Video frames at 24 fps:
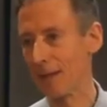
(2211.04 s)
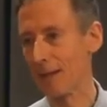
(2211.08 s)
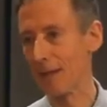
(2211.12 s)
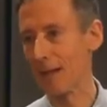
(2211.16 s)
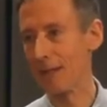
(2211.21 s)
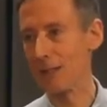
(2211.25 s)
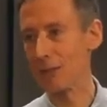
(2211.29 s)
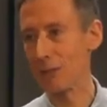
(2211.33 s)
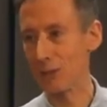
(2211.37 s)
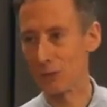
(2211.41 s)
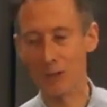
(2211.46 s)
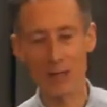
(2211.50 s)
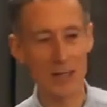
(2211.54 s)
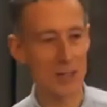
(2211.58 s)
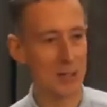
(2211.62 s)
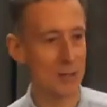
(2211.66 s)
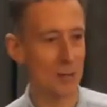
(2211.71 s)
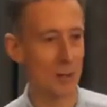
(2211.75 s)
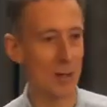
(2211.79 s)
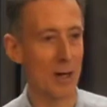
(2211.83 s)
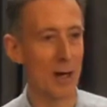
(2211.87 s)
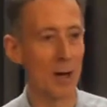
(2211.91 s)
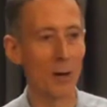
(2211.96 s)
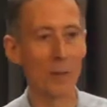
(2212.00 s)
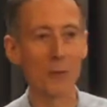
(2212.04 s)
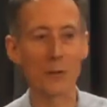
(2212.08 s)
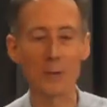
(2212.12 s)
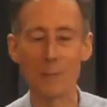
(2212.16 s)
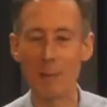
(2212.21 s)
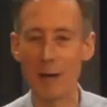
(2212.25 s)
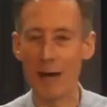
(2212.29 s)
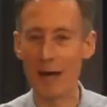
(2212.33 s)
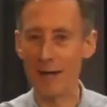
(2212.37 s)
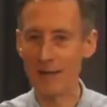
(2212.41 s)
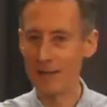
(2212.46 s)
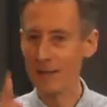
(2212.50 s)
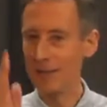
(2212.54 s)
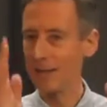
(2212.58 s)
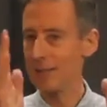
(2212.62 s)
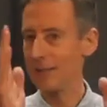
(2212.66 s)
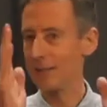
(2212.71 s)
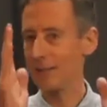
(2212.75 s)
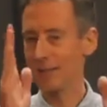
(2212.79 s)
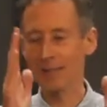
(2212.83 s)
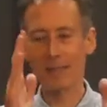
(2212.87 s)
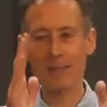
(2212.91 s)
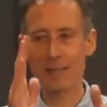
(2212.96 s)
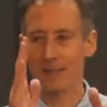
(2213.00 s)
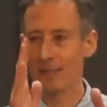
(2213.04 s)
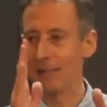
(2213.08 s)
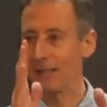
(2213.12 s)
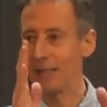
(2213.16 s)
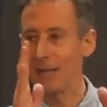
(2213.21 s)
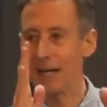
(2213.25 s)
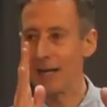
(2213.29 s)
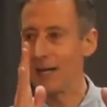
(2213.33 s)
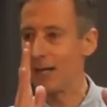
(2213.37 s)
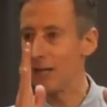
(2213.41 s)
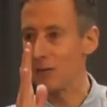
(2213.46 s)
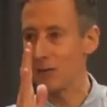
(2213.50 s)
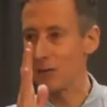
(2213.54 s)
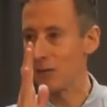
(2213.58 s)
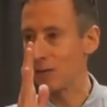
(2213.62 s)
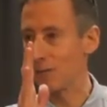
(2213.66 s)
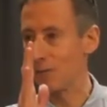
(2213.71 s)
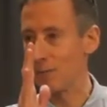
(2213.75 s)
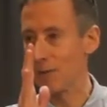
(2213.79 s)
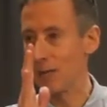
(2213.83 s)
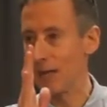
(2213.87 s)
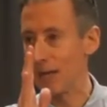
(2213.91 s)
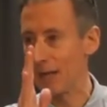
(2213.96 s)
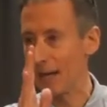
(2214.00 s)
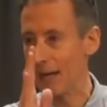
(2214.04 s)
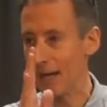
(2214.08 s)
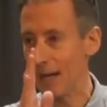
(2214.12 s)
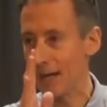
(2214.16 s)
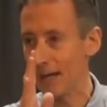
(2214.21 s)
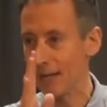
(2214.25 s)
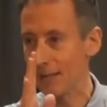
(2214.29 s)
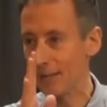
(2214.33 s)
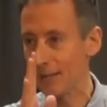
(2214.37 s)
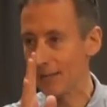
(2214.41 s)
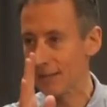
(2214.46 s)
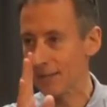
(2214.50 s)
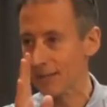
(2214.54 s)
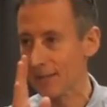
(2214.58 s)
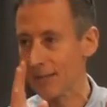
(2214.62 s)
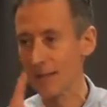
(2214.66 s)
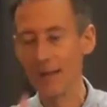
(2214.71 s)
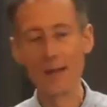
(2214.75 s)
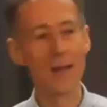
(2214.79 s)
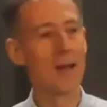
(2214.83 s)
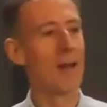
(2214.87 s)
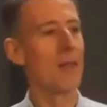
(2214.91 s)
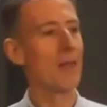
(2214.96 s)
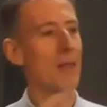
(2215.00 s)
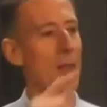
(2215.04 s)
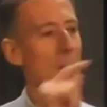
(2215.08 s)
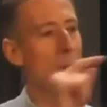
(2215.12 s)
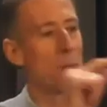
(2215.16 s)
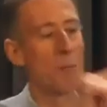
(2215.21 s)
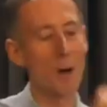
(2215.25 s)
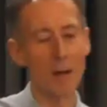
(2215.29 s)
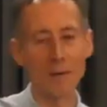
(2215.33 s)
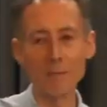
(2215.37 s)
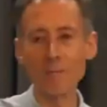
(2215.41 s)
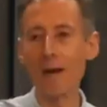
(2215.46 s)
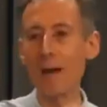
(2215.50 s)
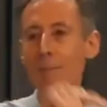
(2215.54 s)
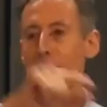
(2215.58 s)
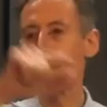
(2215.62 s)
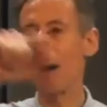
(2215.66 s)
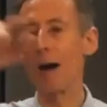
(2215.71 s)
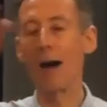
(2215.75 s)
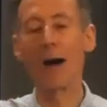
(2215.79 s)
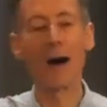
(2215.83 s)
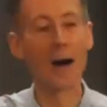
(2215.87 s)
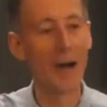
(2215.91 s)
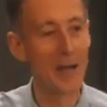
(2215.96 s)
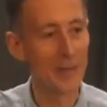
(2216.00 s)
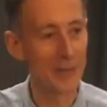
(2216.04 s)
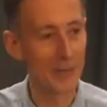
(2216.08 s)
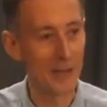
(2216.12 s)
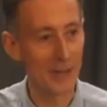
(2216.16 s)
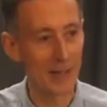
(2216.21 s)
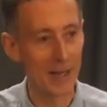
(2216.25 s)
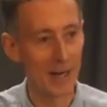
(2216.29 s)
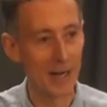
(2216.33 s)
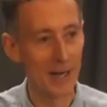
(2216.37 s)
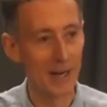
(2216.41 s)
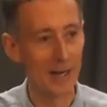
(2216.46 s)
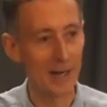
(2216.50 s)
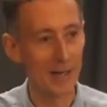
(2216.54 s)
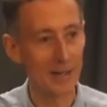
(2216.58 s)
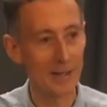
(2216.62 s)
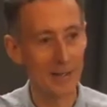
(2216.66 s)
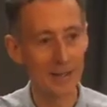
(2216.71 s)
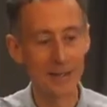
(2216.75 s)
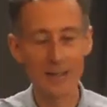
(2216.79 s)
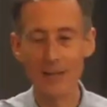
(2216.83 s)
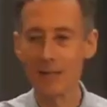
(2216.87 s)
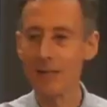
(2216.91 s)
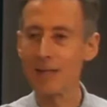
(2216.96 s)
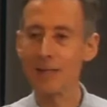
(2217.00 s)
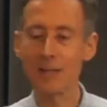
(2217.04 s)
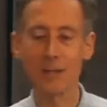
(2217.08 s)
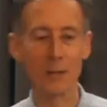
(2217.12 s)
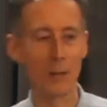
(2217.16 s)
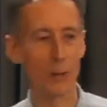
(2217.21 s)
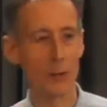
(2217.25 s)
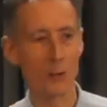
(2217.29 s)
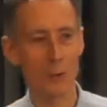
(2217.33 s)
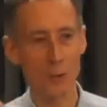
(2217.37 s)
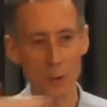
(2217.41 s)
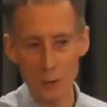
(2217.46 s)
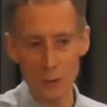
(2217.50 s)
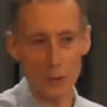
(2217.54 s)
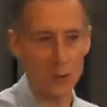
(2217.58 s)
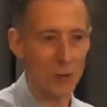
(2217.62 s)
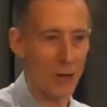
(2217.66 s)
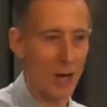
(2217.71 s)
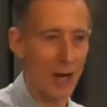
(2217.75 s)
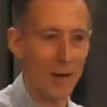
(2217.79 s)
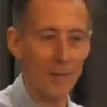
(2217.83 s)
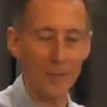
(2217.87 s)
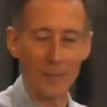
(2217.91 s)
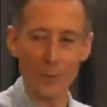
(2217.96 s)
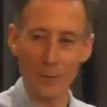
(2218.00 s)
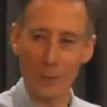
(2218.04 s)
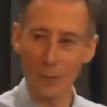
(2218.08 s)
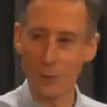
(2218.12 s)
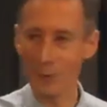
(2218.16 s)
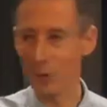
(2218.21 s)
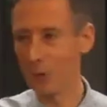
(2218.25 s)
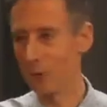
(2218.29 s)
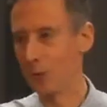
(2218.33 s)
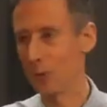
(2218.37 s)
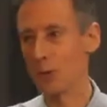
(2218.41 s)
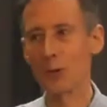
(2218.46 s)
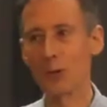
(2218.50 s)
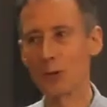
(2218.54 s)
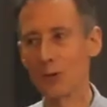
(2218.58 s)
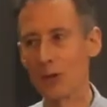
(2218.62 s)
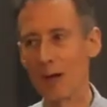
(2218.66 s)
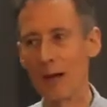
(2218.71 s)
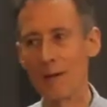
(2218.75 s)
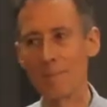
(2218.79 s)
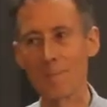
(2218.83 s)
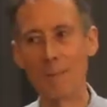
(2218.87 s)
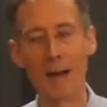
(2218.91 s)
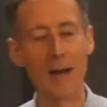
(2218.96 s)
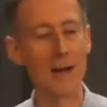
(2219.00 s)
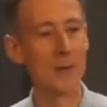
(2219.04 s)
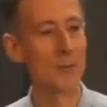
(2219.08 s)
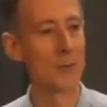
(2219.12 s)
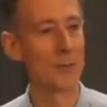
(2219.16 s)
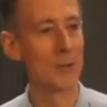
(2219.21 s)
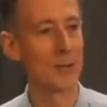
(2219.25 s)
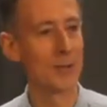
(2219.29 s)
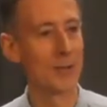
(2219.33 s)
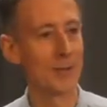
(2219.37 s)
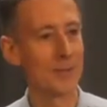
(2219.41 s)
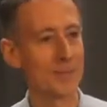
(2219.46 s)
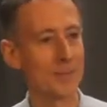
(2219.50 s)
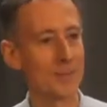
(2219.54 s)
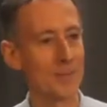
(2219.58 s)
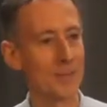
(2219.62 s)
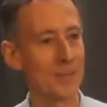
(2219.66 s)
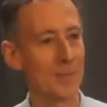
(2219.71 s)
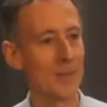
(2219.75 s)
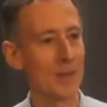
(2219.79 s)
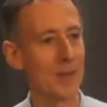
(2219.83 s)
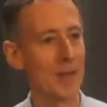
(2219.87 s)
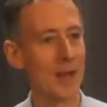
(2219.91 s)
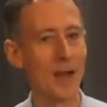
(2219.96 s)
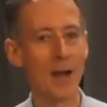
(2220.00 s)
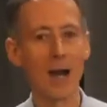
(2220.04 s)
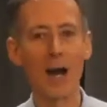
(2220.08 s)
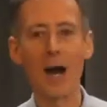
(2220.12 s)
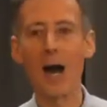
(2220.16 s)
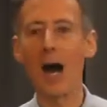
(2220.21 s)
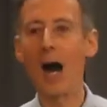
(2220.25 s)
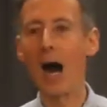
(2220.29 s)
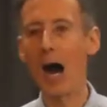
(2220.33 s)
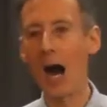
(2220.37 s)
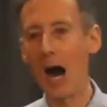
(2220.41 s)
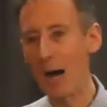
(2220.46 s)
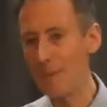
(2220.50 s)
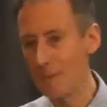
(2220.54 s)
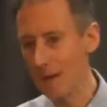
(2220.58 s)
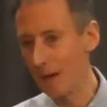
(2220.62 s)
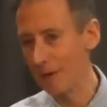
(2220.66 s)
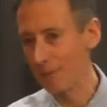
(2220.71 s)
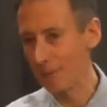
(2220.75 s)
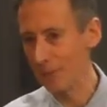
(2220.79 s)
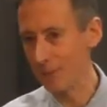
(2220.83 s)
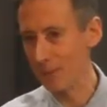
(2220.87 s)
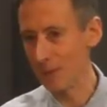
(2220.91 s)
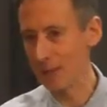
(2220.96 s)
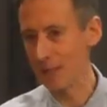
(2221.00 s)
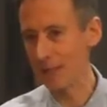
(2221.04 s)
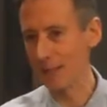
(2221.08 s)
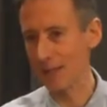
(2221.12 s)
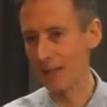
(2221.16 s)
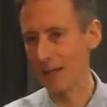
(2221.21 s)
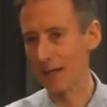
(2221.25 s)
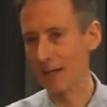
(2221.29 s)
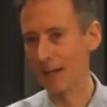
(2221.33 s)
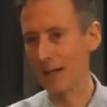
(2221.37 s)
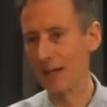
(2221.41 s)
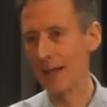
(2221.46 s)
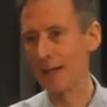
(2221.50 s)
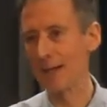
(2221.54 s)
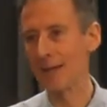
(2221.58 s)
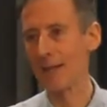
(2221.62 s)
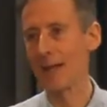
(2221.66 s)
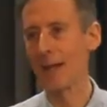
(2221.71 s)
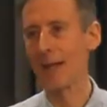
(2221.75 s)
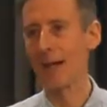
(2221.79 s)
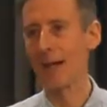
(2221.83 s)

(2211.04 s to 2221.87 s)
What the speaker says: It screeched to a halt about 6 to 9 inches from their legs. Then one ran behind the car, so it couldn't drive forward and couldn't drive backward. I ran from the side